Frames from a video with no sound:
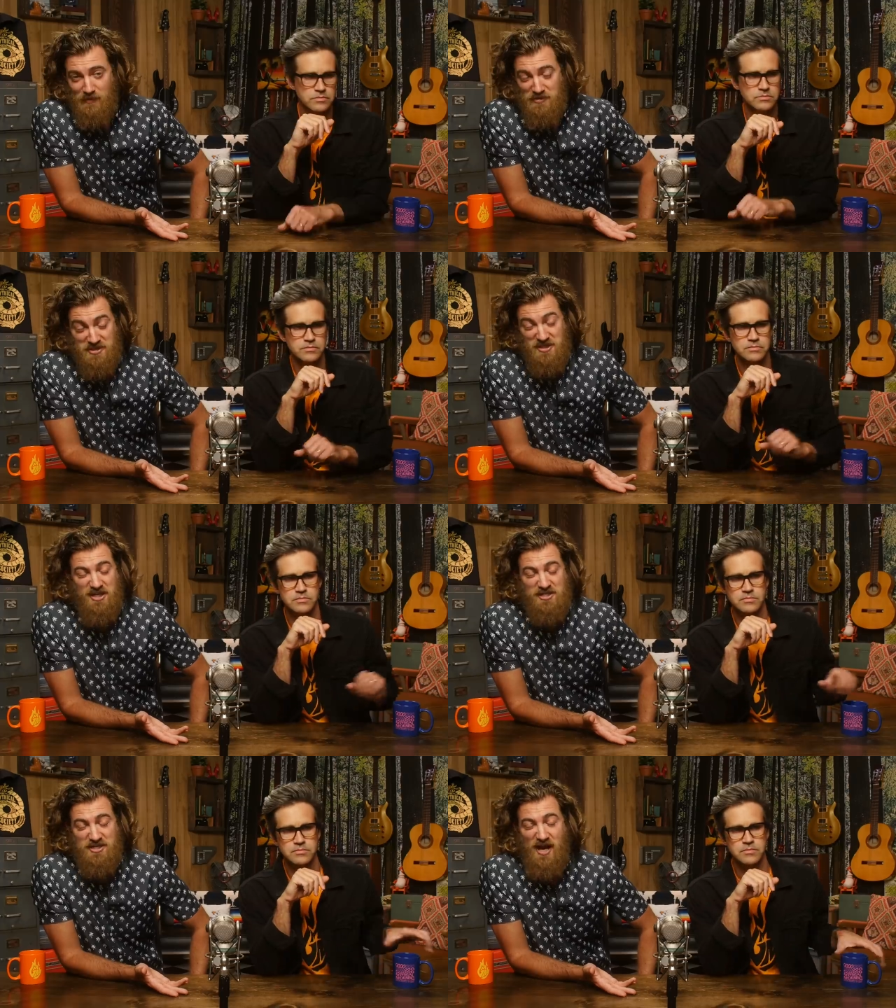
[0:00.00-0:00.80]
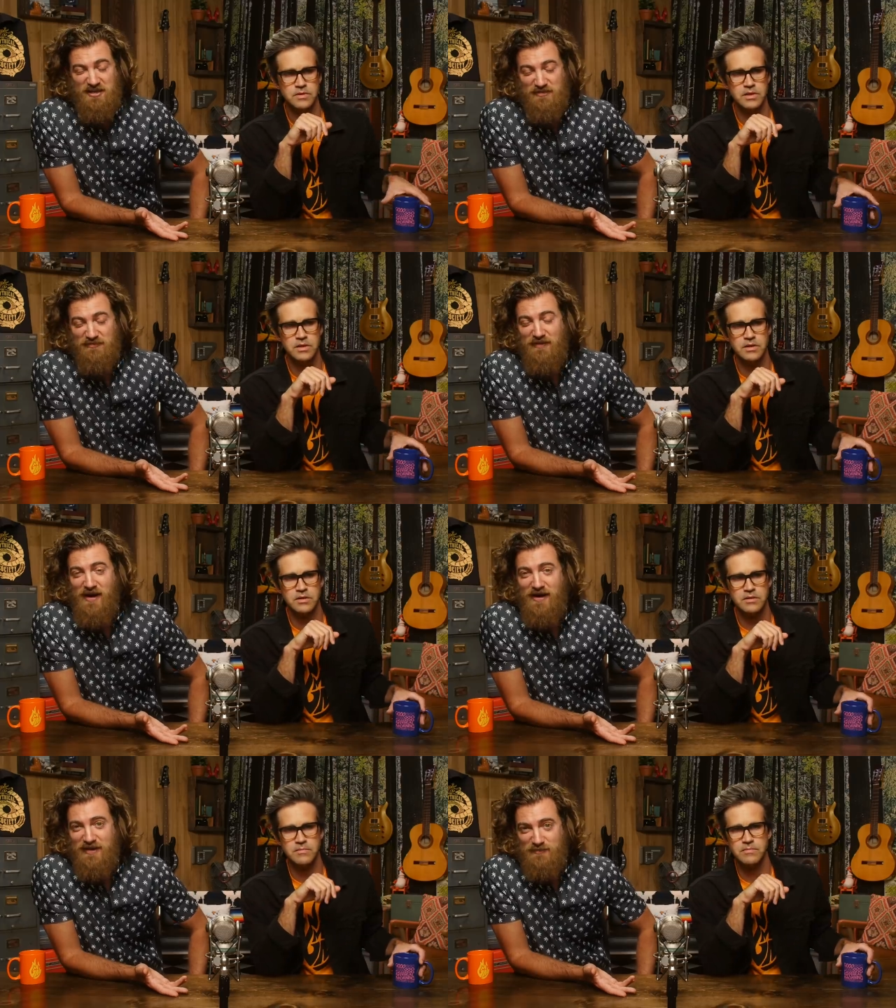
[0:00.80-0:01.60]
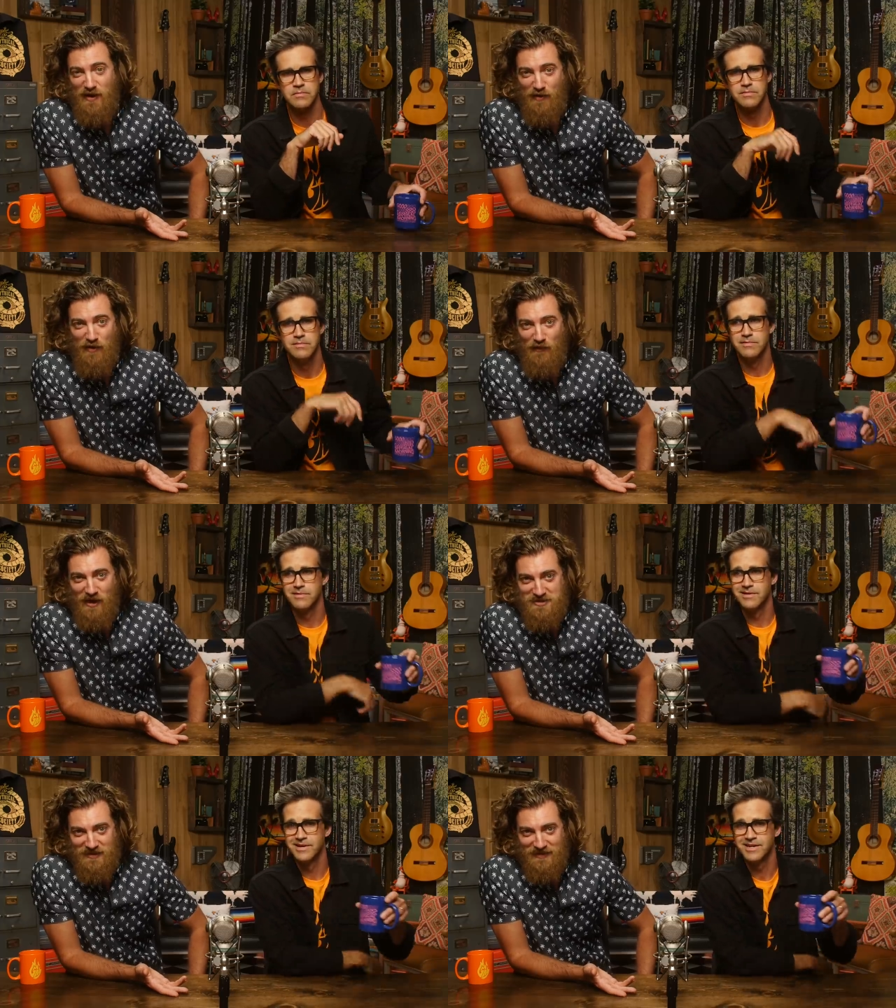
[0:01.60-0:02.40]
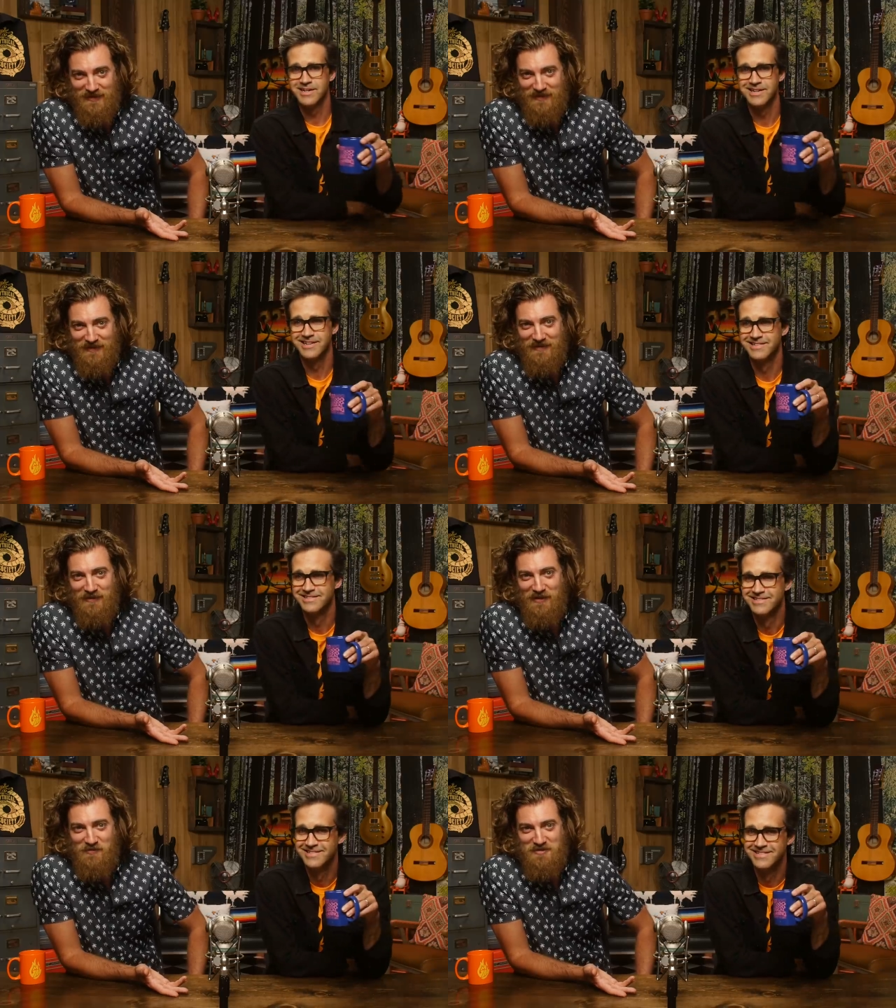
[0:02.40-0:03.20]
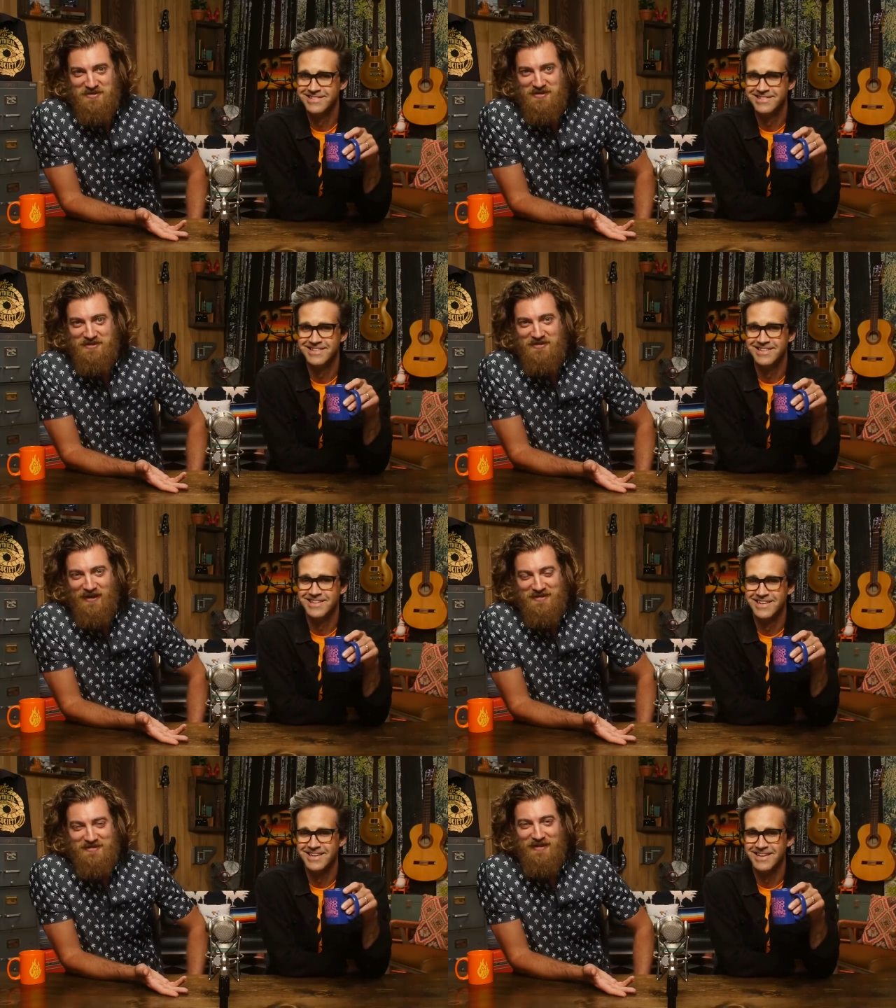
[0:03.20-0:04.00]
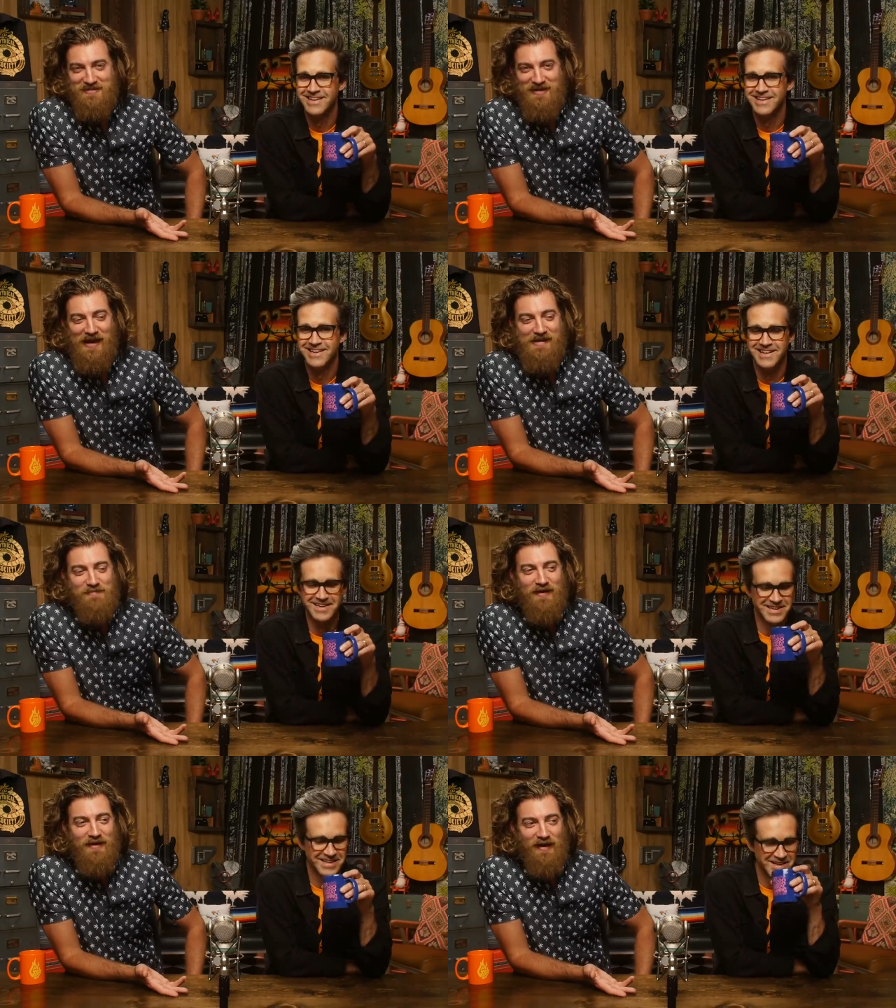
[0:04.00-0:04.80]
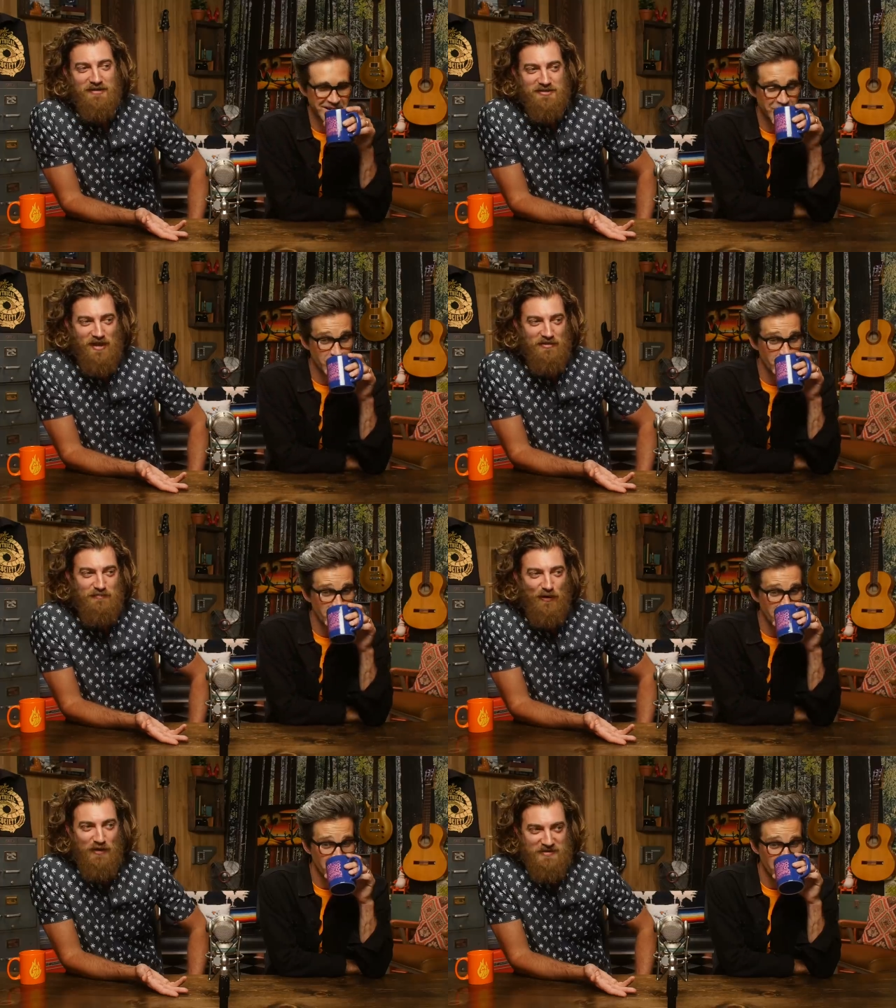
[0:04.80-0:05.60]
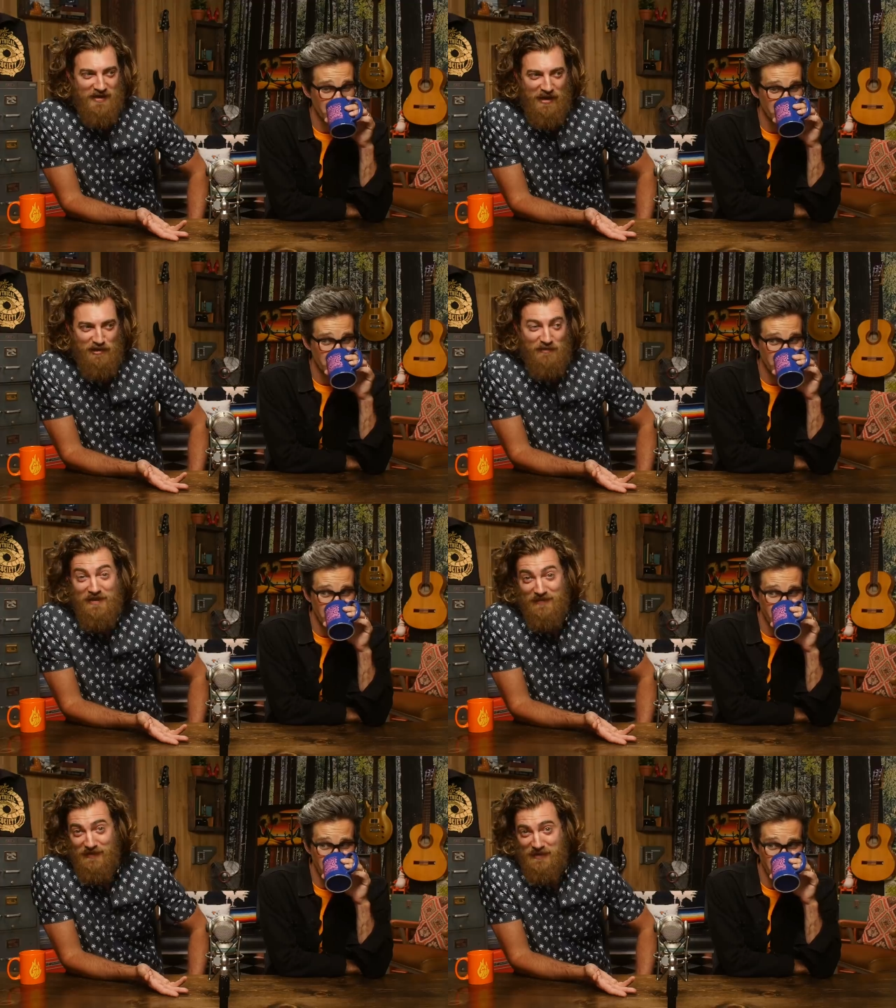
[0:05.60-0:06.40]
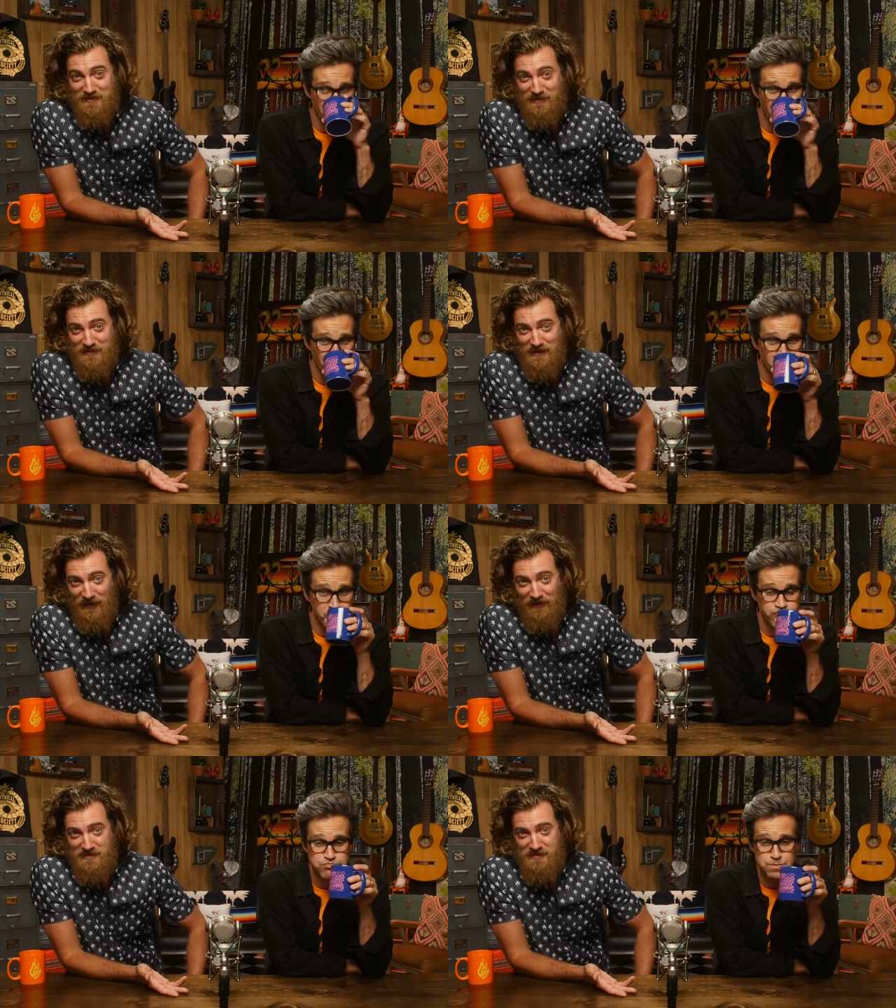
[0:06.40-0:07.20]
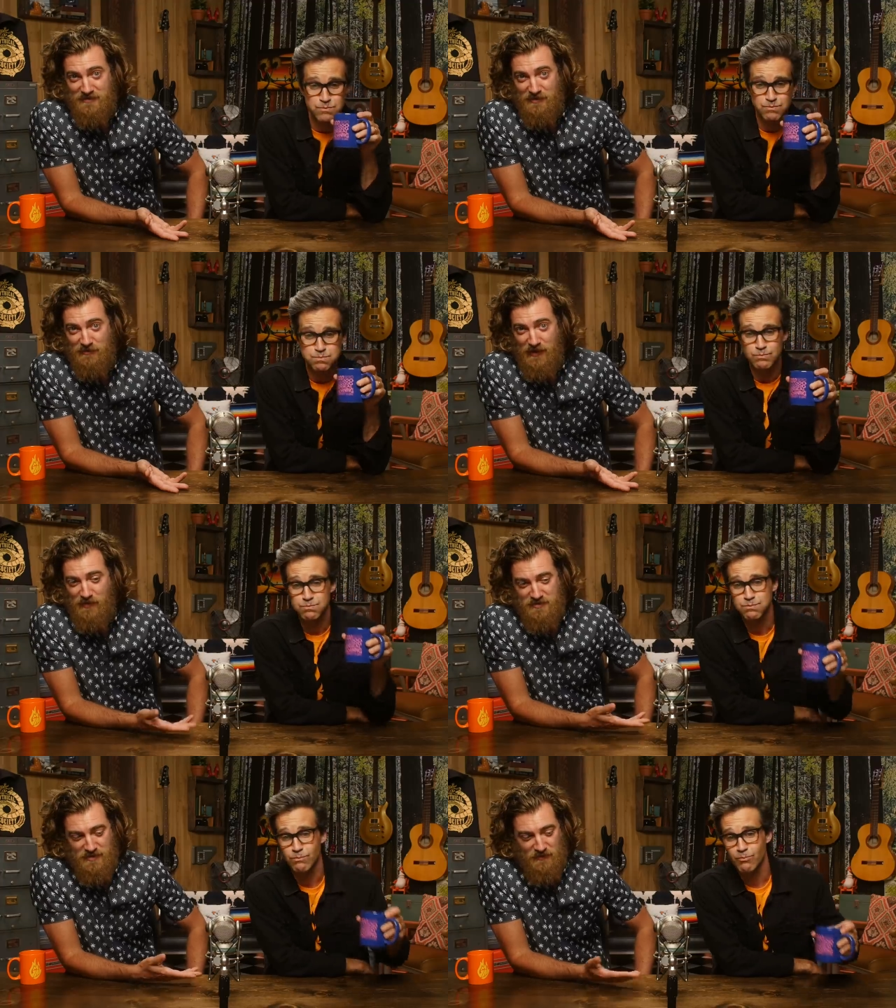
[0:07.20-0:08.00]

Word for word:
Speaker 1: It was six sex on Vine, that's why I quit watching. No, it was six seconds at a time, and Southern boys can't do anything in six seconds. So that was